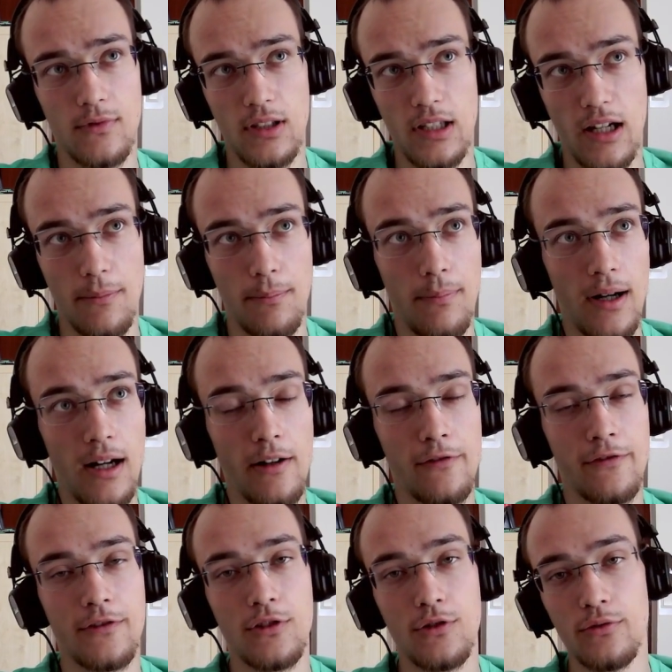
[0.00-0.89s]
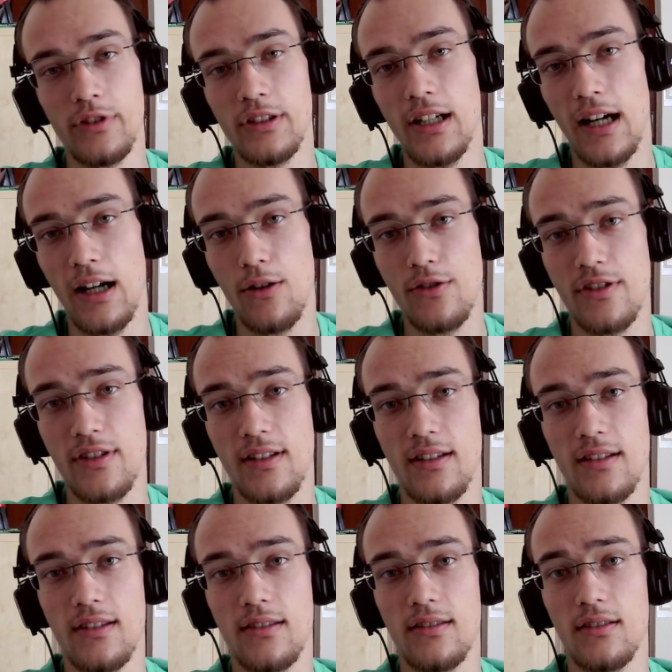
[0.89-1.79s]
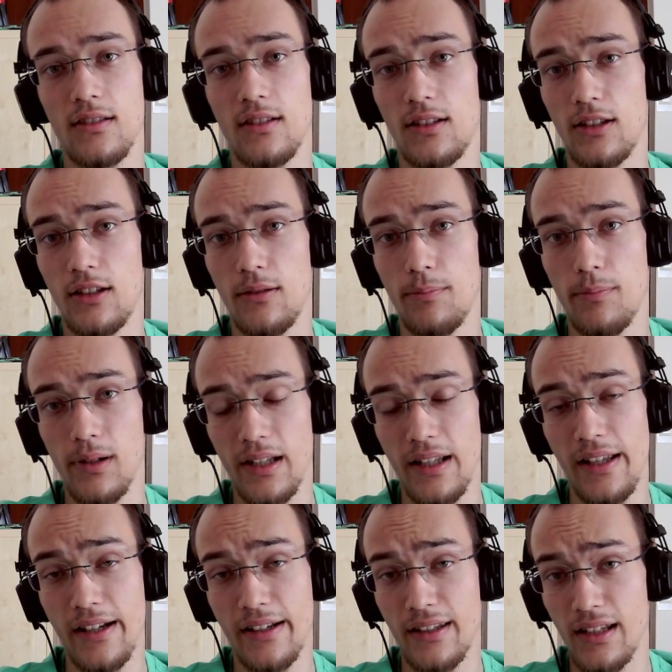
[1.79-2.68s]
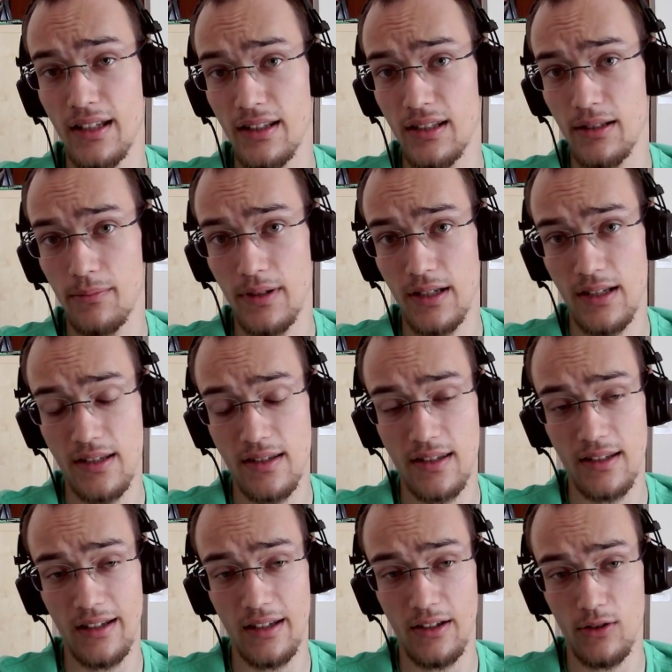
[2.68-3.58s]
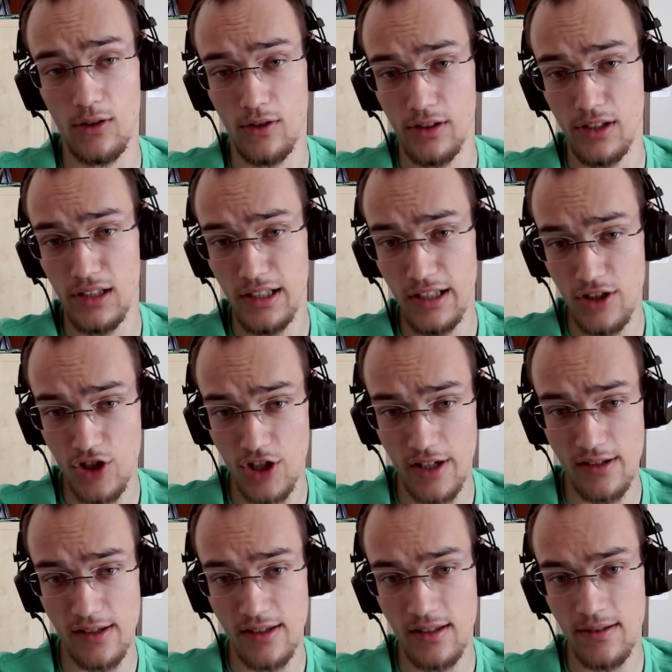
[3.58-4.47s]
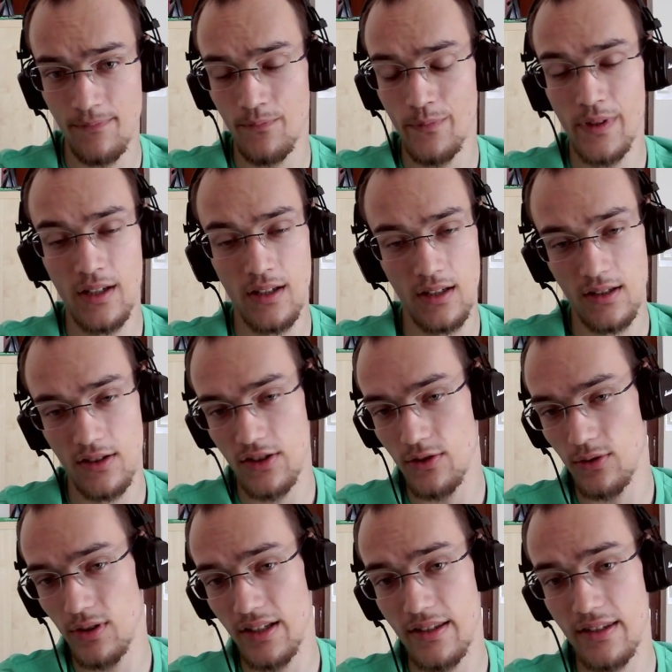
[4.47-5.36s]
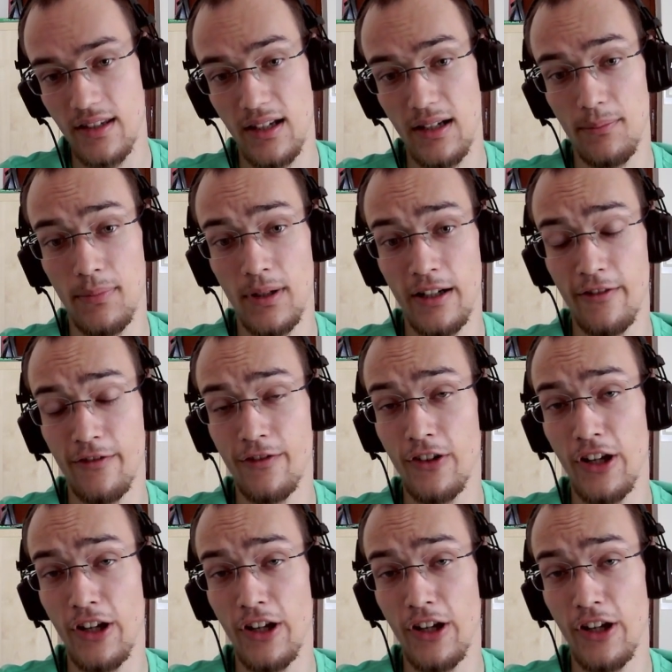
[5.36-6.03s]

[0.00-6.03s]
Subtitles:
above 2000 player database on Lichess. So let's say above